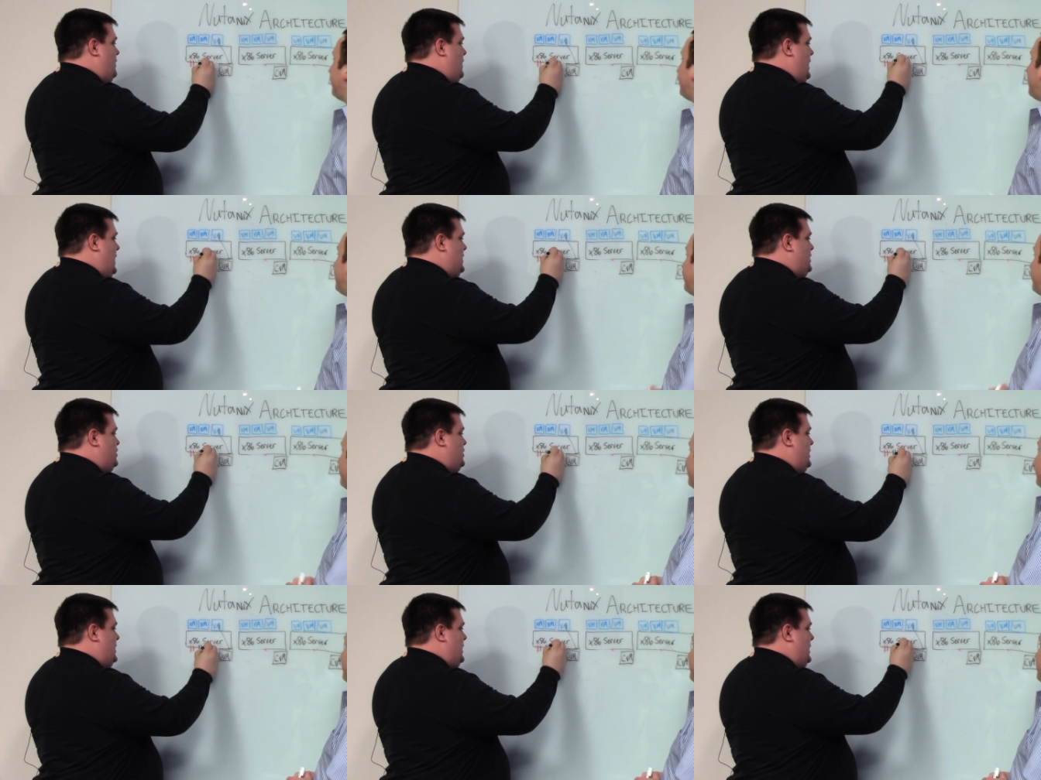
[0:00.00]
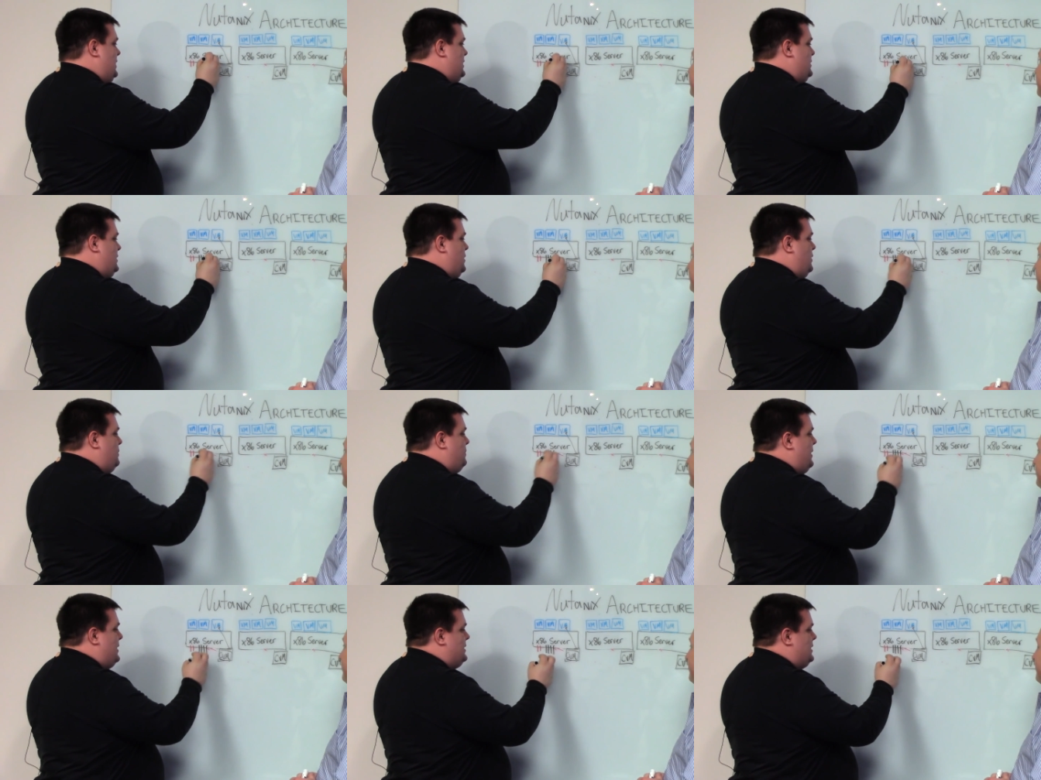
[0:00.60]
HDDs. So
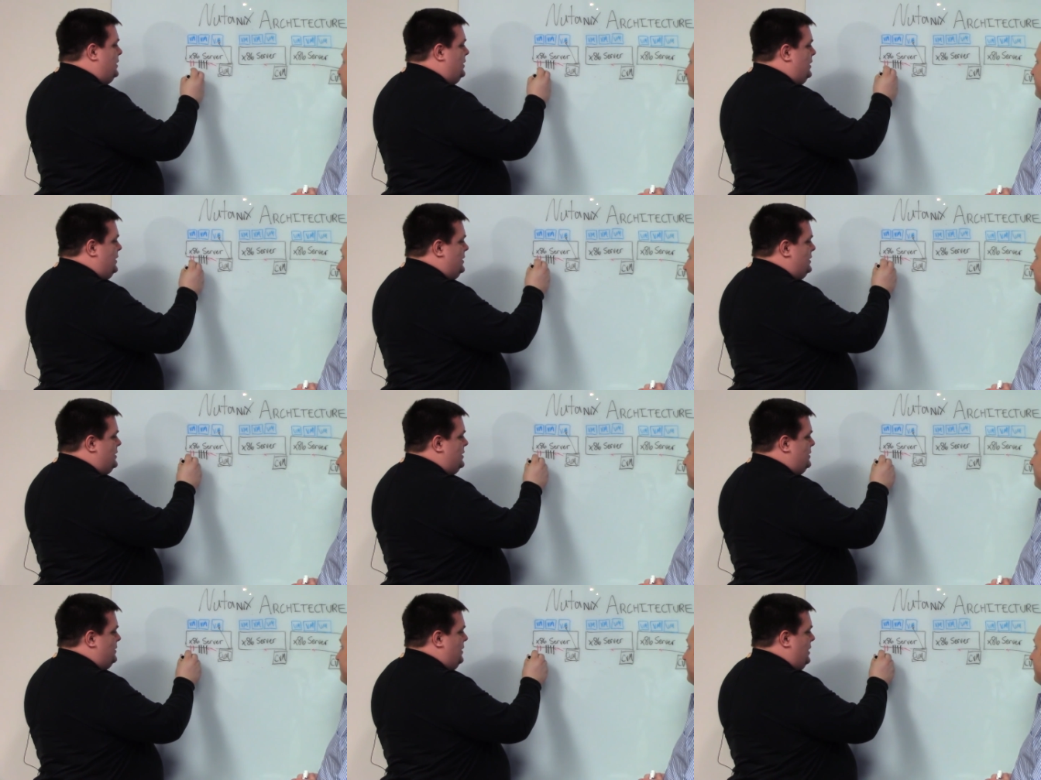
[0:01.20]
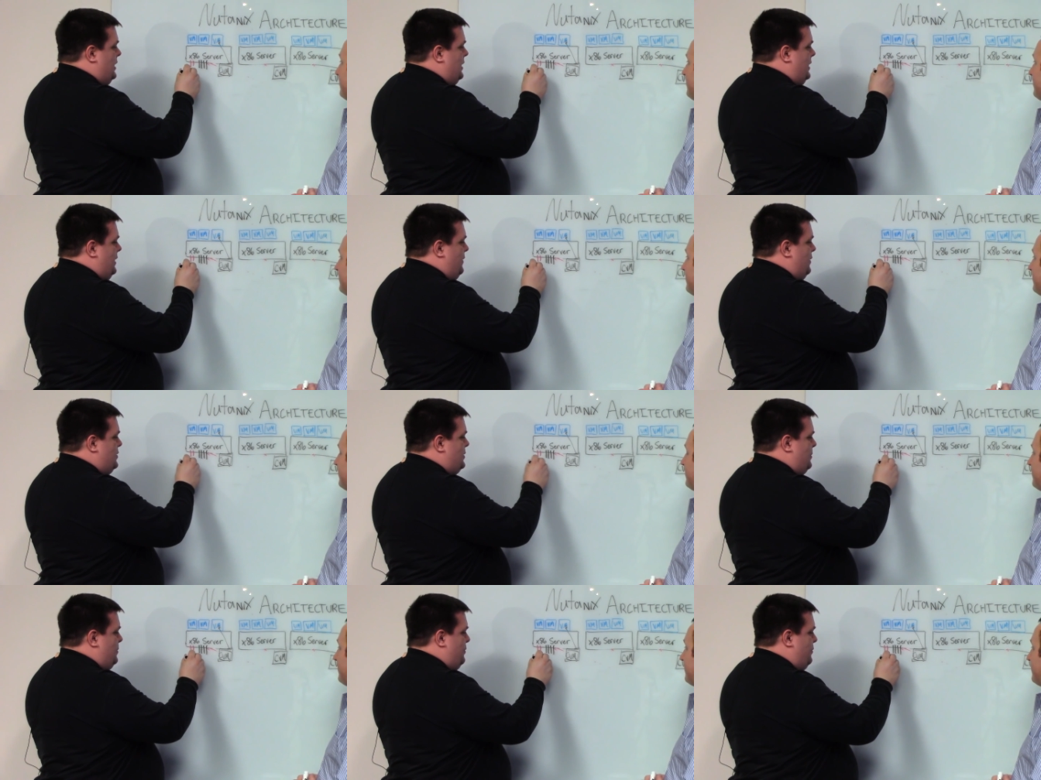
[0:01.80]
basically, this is going to give
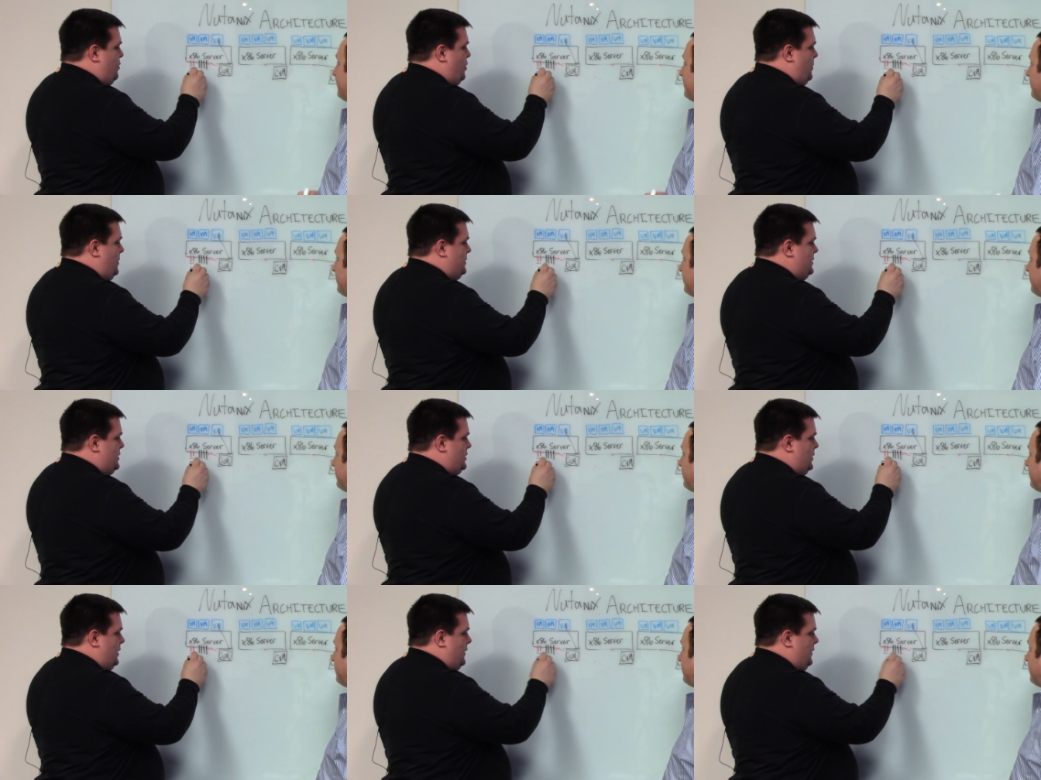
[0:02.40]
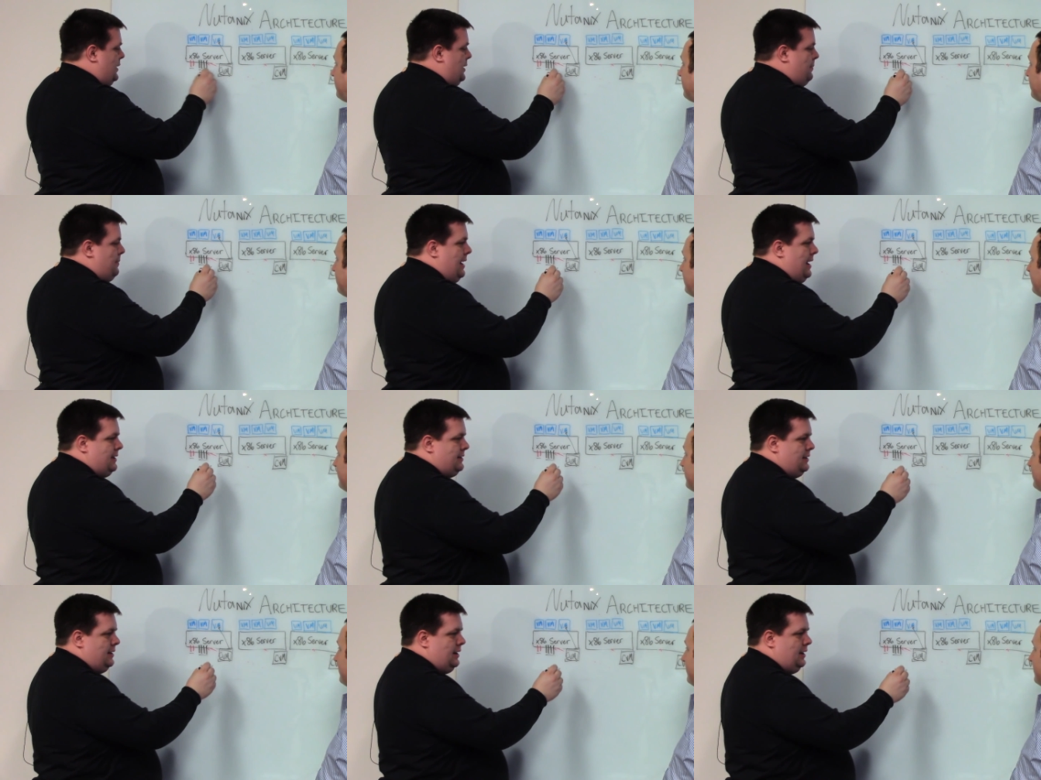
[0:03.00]
you some performance. This will give you
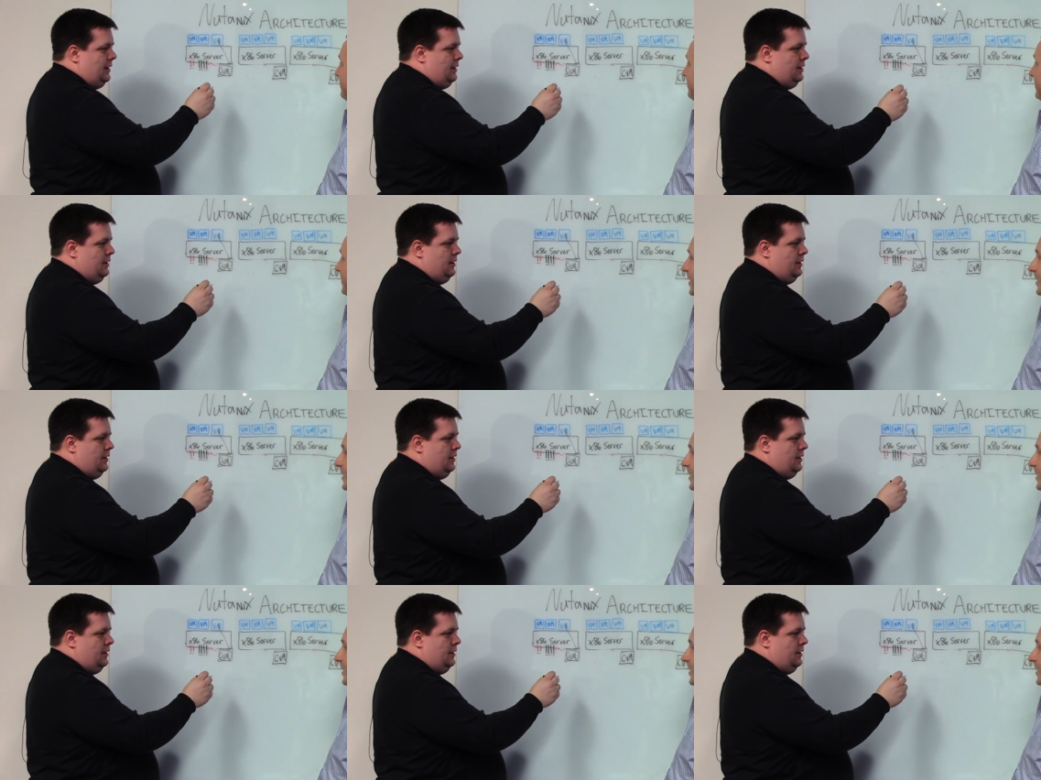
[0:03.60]
capacity.